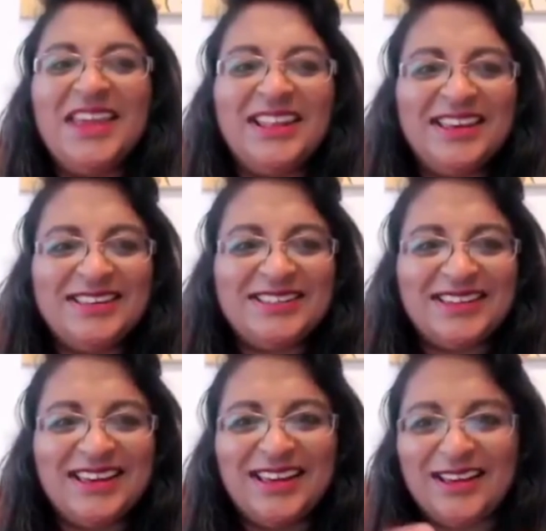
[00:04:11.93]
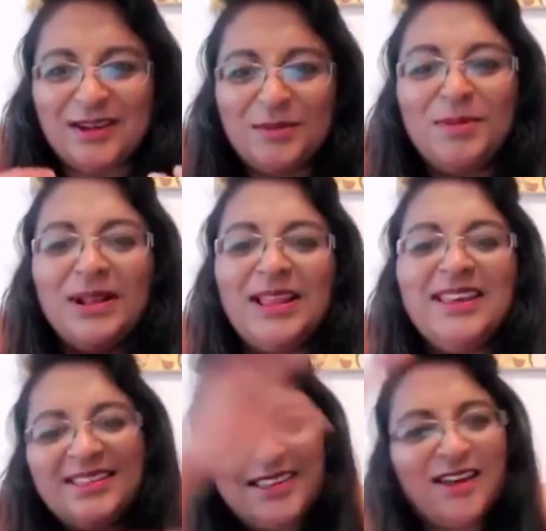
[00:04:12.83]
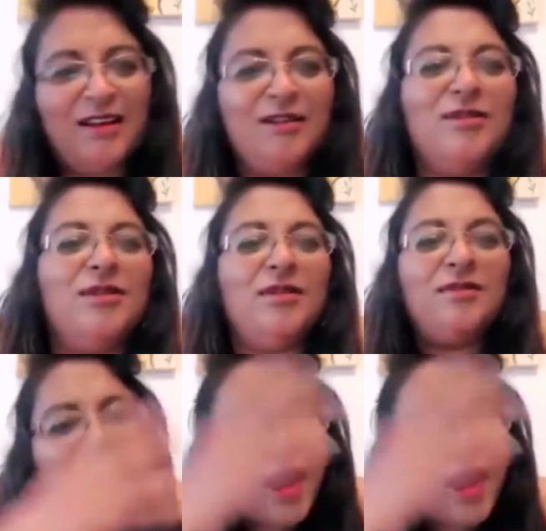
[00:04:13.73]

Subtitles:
it is a complete circle of